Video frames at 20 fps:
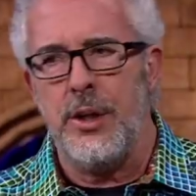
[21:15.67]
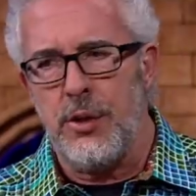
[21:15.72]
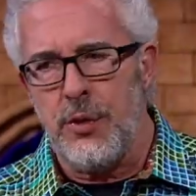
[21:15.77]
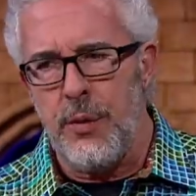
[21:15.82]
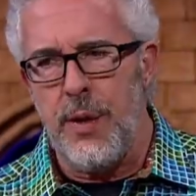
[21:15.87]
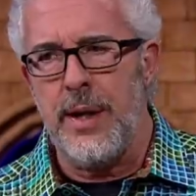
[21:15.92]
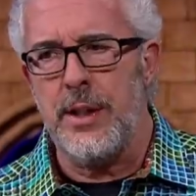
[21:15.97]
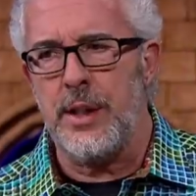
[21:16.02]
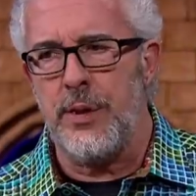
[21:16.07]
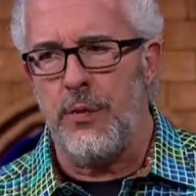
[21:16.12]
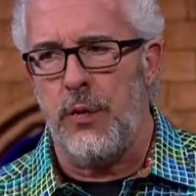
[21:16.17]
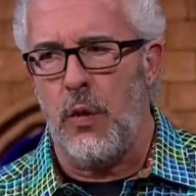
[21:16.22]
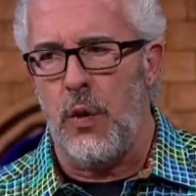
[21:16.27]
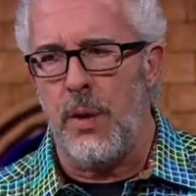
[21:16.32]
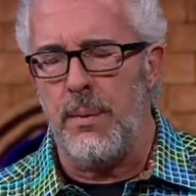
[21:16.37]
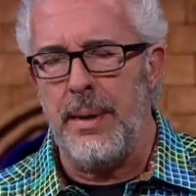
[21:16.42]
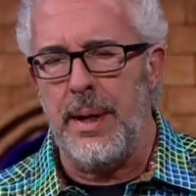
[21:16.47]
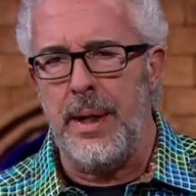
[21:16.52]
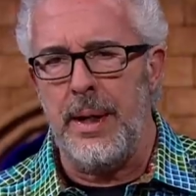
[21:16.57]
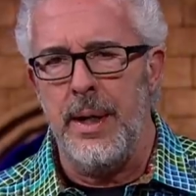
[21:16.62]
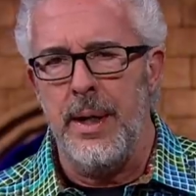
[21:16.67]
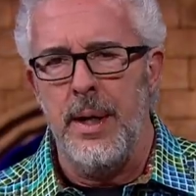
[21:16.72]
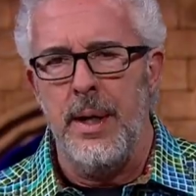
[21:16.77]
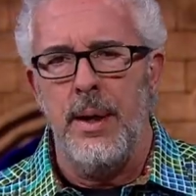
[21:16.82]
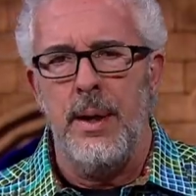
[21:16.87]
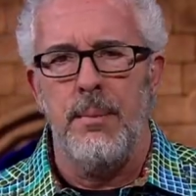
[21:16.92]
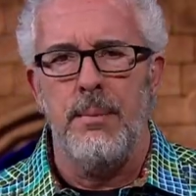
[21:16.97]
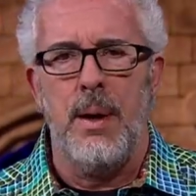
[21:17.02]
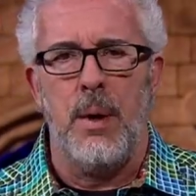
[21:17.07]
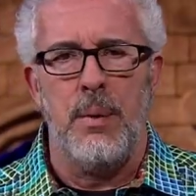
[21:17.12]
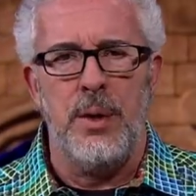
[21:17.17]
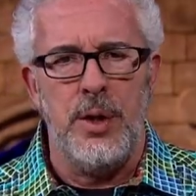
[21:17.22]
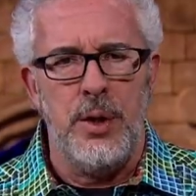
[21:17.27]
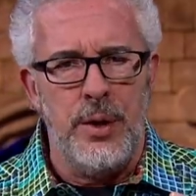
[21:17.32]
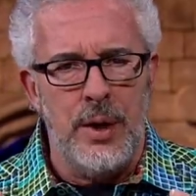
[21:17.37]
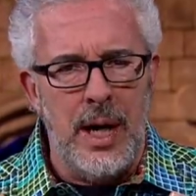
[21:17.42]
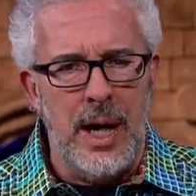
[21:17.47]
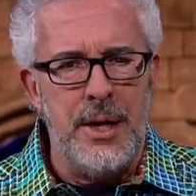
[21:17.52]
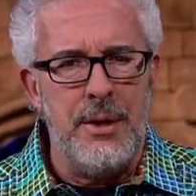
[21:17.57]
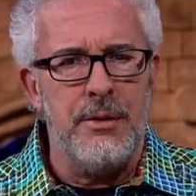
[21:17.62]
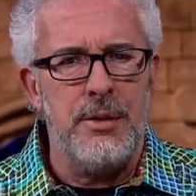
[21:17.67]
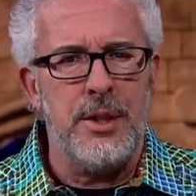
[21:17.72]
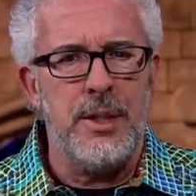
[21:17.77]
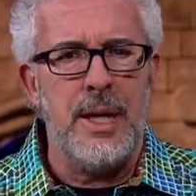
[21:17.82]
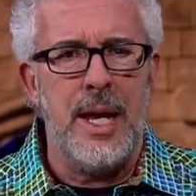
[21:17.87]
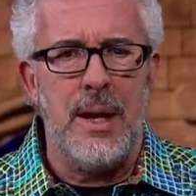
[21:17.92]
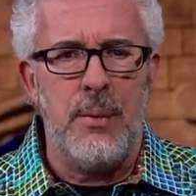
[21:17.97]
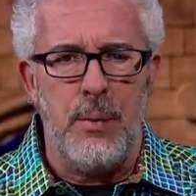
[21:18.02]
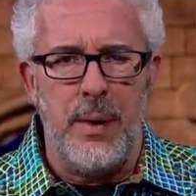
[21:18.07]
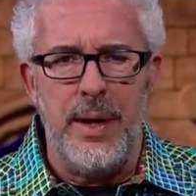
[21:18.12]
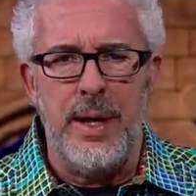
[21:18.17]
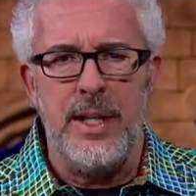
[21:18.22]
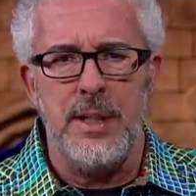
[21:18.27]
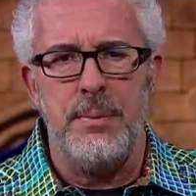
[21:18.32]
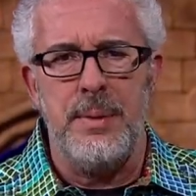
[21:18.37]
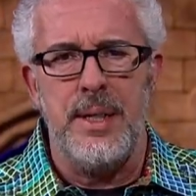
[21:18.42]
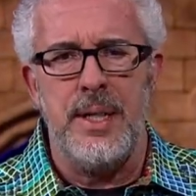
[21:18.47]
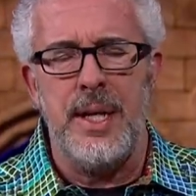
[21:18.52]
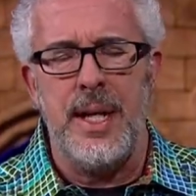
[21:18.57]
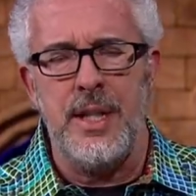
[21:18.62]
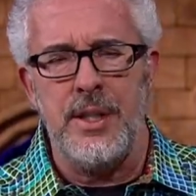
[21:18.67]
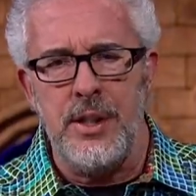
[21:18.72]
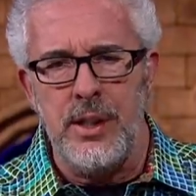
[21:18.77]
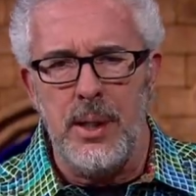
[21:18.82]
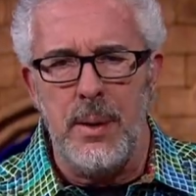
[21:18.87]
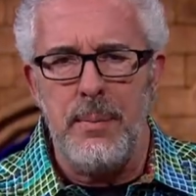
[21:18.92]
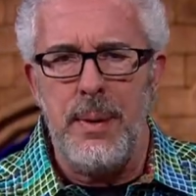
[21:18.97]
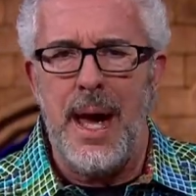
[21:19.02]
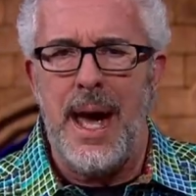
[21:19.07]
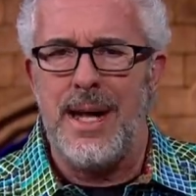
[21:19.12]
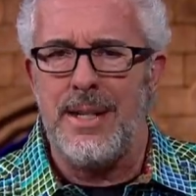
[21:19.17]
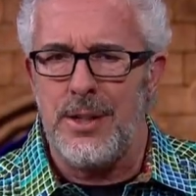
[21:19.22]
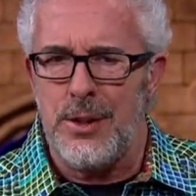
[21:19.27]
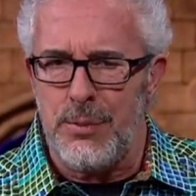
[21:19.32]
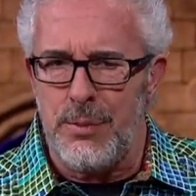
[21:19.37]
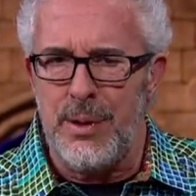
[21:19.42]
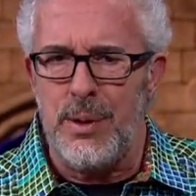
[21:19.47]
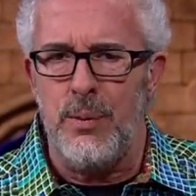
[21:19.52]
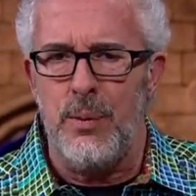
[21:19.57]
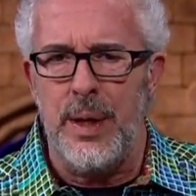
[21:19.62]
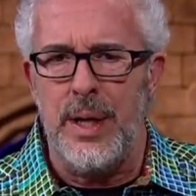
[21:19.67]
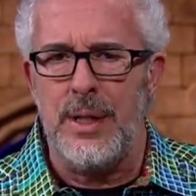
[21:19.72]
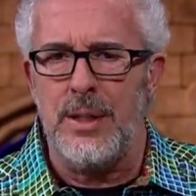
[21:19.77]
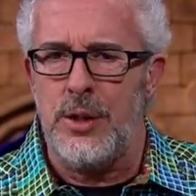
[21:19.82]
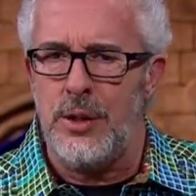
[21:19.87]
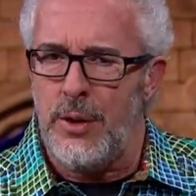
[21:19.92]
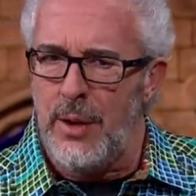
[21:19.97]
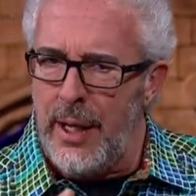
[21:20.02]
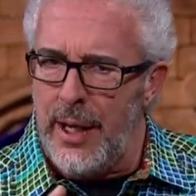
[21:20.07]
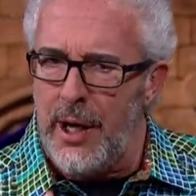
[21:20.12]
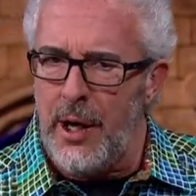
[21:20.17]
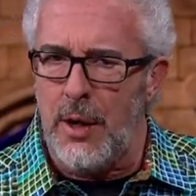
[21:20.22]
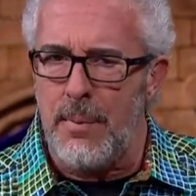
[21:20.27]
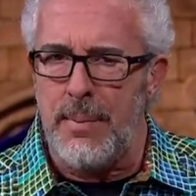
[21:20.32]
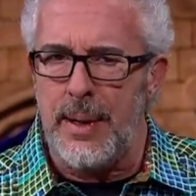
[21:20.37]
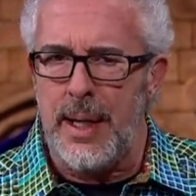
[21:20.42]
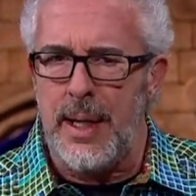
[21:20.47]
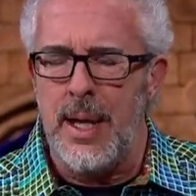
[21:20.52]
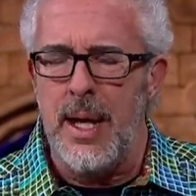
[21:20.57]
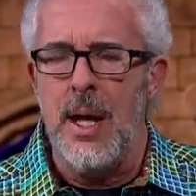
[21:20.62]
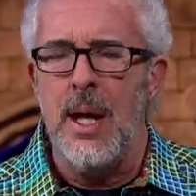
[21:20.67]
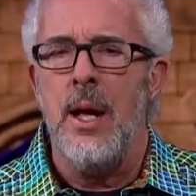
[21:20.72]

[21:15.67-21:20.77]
transforming. But when you understand what he's been teaching the past three weeks, you'll hear me.